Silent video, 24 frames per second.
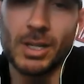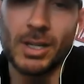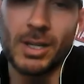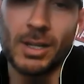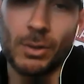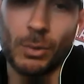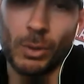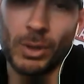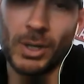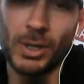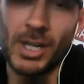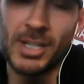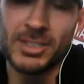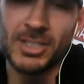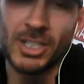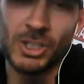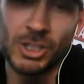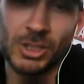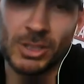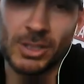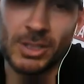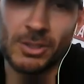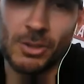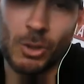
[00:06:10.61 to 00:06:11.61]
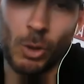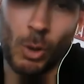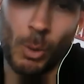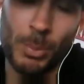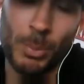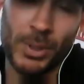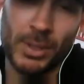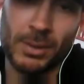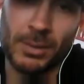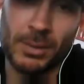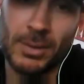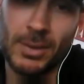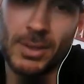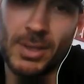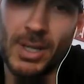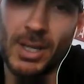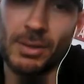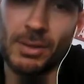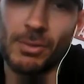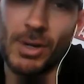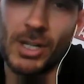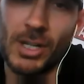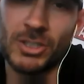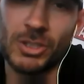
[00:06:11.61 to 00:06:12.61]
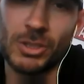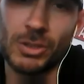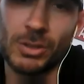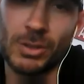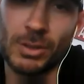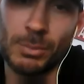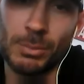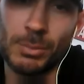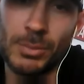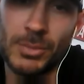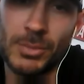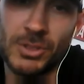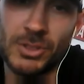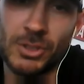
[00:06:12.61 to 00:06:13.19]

organization to go up in and rescue them.